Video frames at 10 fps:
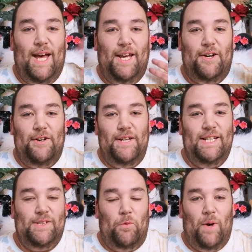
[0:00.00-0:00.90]
Hey
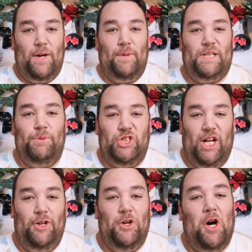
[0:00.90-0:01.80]
guys, welcome back to my
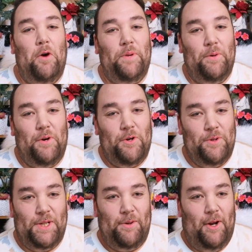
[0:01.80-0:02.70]
channel. Hope you are
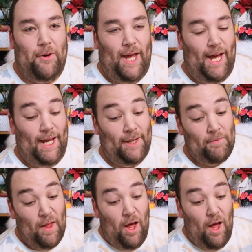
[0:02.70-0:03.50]
all doing okay.